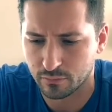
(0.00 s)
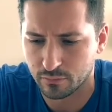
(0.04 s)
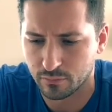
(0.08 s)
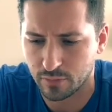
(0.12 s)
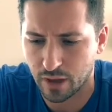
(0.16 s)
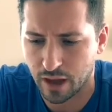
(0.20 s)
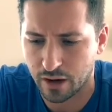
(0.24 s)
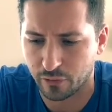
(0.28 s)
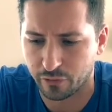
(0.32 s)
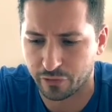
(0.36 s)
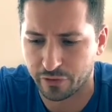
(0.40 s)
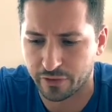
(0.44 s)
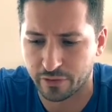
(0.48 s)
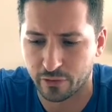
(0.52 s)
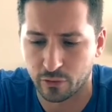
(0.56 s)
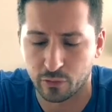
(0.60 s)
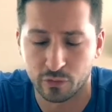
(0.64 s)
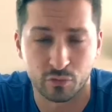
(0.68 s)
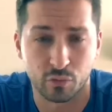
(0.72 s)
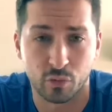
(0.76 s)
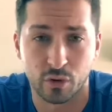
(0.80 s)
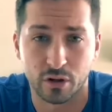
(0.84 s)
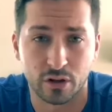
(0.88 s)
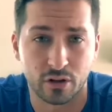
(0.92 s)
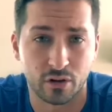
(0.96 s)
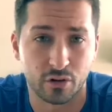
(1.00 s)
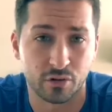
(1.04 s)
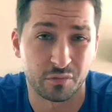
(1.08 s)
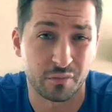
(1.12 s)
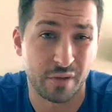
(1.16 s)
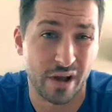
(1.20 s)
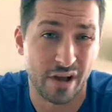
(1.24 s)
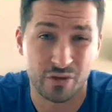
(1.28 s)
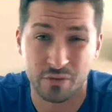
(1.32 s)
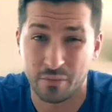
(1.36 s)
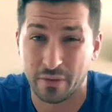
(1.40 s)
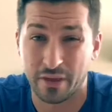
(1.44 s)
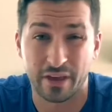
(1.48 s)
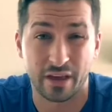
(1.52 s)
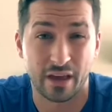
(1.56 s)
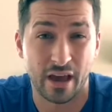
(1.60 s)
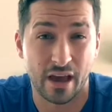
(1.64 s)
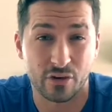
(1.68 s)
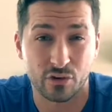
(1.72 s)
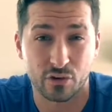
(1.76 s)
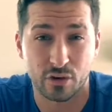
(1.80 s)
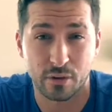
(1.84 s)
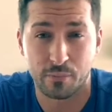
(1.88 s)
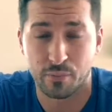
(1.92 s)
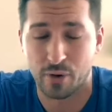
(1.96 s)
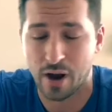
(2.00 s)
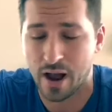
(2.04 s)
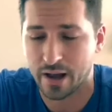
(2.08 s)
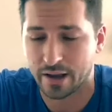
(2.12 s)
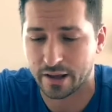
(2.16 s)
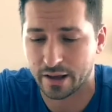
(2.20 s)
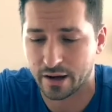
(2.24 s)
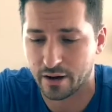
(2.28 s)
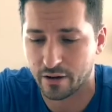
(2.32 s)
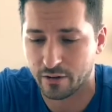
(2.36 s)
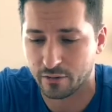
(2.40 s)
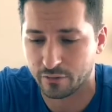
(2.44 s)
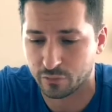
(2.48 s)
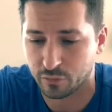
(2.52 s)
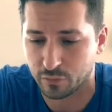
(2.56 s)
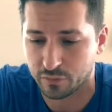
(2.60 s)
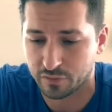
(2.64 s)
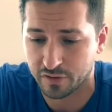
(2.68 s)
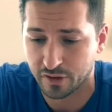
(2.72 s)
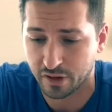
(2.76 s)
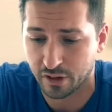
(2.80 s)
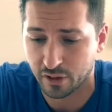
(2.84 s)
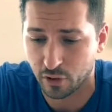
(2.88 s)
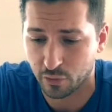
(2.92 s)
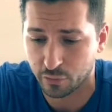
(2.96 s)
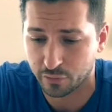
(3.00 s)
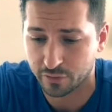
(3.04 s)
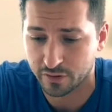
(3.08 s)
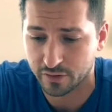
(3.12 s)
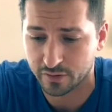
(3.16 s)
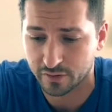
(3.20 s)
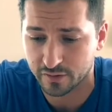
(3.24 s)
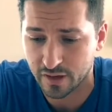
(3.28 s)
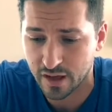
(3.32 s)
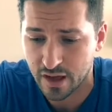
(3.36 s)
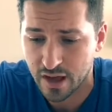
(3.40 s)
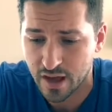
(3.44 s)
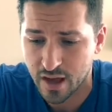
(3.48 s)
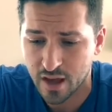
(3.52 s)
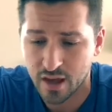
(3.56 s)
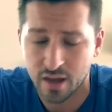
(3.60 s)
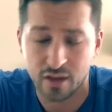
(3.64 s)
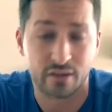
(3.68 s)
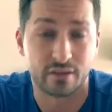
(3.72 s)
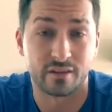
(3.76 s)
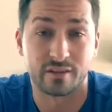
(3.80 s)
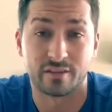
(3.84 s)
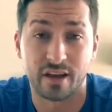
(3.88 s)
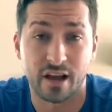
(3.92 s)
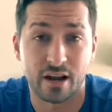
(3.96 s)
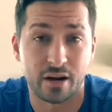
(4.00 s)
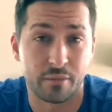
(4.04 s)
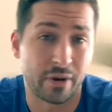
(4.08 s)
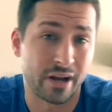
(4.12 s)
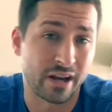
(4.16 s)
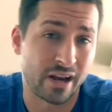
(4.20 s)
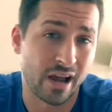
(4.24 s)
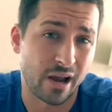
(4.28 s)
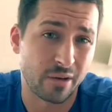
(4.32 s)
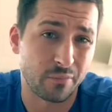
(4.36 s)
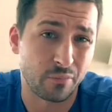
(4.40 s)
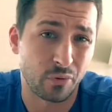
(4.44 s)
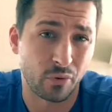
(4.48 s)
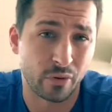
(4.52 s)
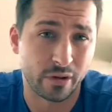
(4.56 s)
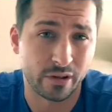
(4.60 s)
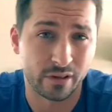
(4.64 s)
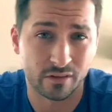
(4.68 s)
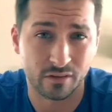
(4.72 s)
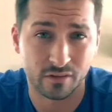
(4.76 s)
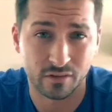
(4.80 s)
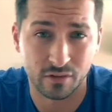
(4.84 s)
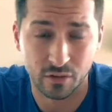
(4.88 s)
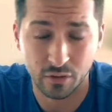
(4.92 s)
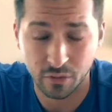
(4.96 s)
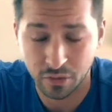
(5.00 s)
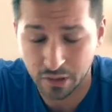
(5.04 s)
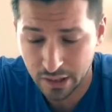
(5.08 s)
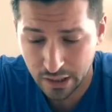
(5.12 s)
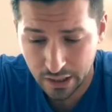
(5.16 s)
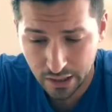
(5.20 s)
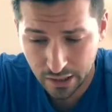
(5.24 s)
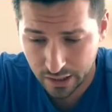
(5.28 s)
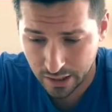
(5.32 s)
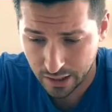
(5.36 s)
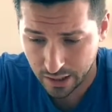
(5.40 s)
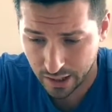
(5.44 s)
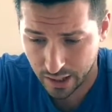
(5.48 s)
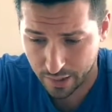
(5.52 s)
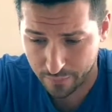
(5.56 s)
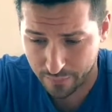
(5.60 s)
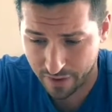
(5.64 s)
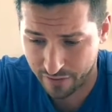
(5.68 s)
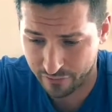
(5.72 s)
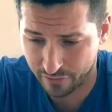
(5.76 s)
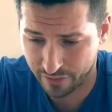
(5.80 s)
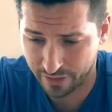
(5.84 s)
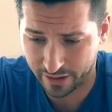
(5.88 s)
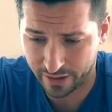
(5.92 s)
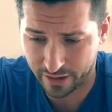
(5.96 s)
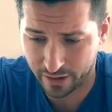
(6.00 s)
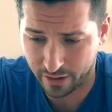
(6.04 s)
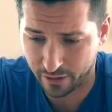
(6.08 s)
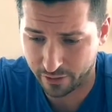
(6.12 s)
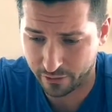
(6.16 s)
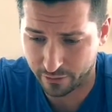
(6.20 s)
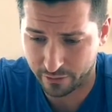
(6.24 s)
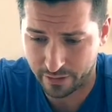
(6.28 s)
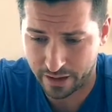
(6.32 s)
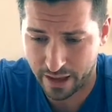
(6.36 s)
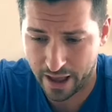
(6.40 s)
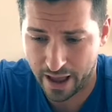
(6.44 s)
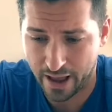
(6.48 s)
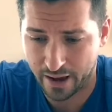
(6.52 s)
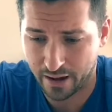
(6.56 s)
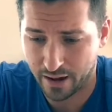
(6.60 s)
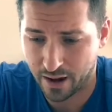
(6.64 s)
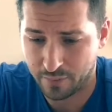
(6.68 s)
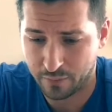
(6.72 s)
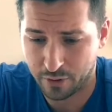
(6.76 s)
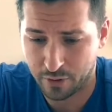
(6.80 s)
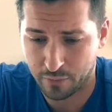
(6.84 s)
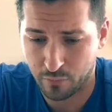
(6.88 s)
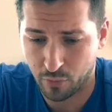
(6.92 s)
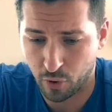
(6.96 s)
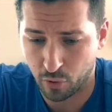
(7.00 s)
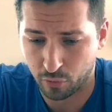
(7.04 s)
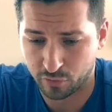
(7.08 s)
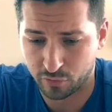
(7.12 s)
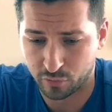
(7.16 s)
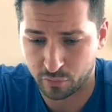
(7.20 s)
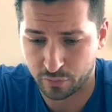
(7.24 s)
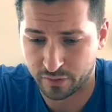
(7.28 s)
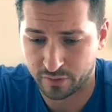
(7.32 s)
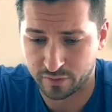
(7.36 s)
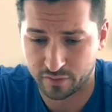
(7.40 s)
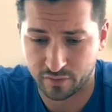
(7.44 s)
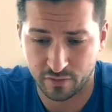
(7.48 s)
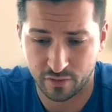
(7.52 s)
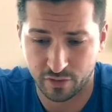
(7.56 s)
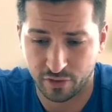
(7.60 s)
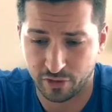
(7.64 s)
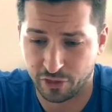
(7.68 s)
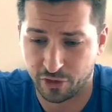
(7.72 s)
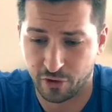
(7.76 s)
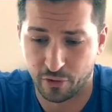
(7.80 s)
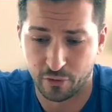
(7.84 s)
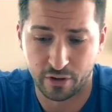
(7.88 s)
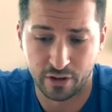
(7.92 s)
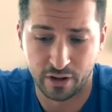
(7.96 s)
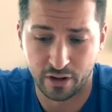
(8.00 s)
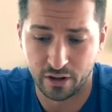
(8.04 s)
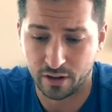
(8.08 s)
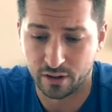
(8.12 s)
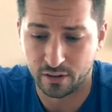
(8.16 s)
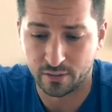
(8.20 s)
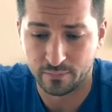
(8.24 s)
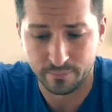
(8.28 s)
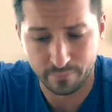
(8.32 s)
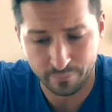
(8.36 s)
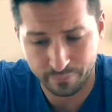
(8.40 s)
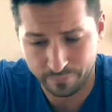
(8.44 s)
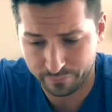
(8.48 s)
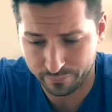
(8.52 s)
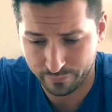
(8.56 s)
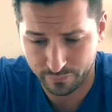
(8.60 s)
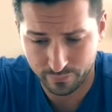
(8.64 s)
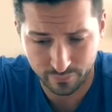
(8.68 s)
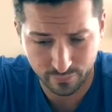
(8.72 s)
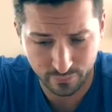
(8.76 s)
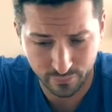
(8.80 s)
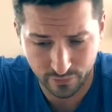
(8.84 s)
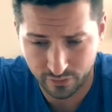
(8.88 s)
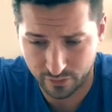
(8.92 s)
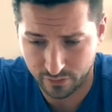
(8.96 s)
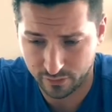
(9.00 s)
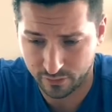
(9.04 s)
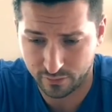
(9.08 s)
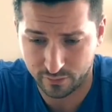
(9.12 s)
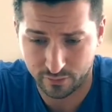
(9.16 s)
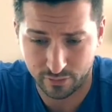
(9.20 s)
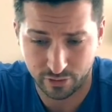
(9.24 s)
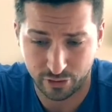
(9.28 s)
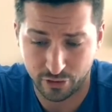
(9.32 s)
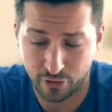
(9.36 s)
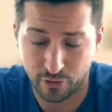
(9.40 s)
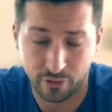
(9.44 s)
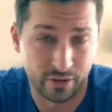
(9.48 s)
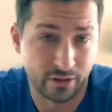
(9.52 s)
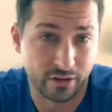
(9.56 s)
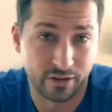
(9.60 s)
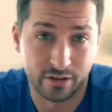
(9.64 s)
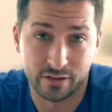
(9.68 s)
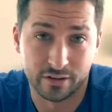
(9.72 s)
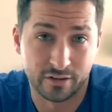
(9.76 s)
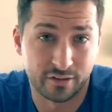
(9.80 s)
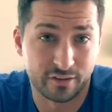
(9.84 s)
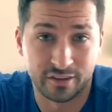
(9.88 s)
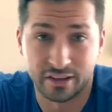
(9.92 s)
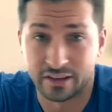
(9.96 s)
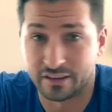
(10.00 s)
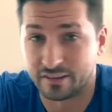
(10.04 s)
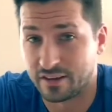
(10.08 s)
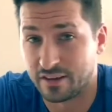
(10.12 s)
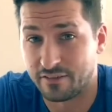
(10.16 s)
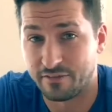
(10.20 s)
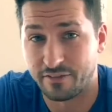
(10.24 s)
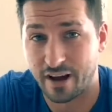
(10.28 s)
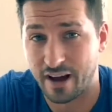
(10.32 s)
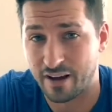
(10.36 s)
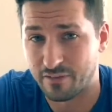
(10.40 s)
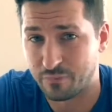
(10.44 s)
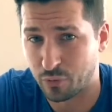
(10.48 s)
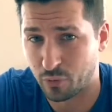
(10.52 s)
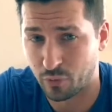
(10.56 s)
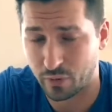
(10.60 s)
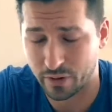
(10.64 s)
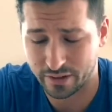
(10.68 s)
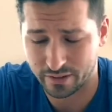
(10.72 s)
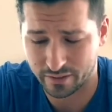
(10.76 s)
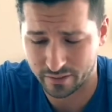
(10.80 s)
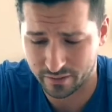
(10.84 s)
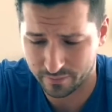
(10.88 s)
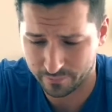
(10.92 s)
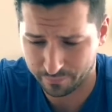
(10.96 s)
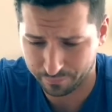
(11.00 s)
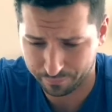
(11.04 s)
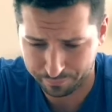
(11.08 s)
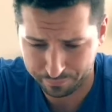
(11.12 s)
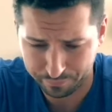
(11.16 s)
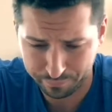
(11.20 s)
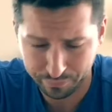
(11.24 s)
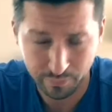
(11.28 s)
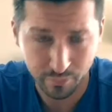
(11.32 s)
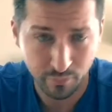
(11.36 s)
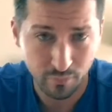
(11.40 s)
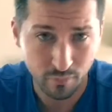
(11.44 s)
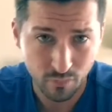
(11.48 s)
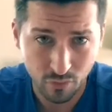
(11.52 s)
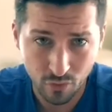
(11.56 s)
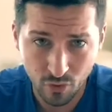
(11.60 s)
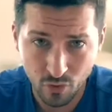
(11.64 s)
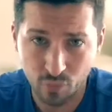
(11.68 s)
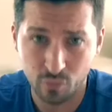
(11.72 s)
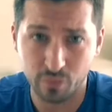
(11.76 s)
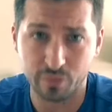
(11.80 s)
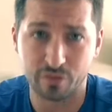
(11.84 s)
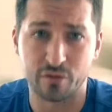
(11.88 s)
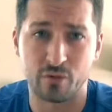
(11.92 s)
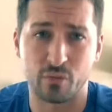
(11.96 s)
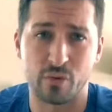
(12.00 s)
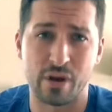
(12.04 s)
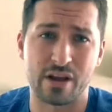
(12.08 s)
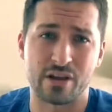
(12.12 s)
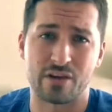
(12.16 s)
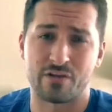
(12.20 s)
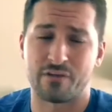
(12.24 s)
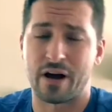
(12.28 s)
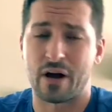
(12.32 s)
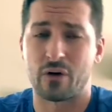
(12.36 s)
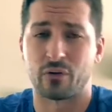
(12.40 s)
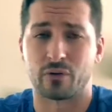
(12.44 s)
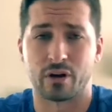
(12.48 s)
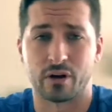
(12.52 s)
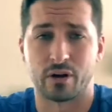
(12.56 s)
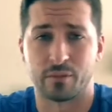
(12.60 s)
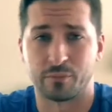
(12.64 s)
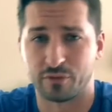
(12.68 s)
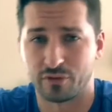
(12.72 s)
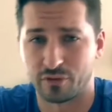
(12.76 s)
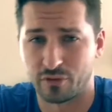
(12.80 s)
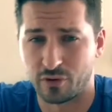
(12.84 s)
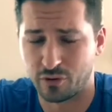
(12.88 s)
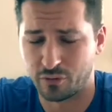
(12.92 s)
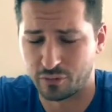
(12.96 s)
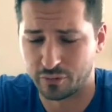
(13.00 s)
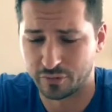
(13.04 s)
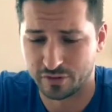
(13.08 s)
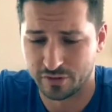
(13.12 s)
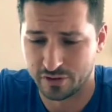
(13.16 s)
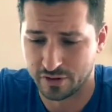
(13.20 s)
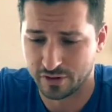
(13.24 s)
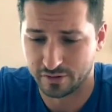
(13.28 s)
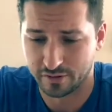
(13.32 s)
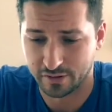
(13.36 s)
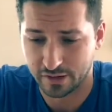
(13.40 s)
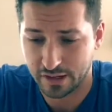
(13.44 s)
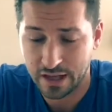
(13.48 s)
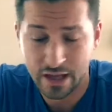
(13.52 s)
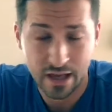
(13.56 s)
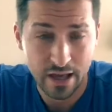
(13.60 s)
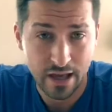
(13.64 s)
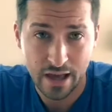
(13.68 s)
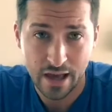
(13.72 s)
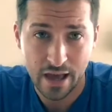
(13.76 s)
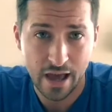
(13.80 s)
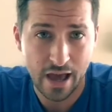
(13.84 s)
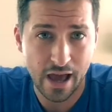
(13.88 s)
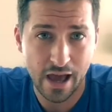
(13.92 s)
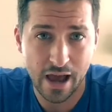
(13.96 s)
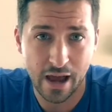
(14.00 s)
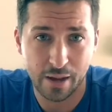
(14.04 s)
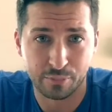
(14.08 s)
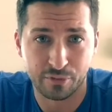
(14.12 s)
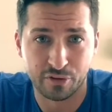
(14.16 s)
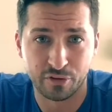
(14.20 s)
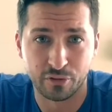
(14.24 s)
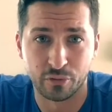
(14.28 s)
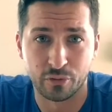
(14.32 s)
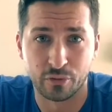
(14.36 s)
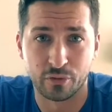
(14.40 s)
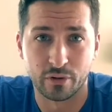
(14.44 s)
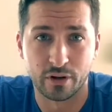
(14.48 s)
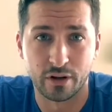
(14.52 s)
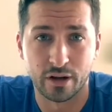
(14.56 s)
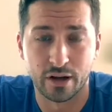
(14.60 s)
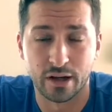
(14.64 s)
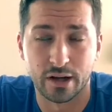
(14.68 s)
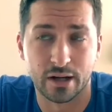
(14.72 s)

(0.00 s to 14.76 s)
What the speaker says: I don't think there was one close matchup. I think actually Brock and Aaron's was the closest, decided by 9 points. So everything other than that, I mean, most was 30 to 65 points was the range of outcomes. So it was just absolute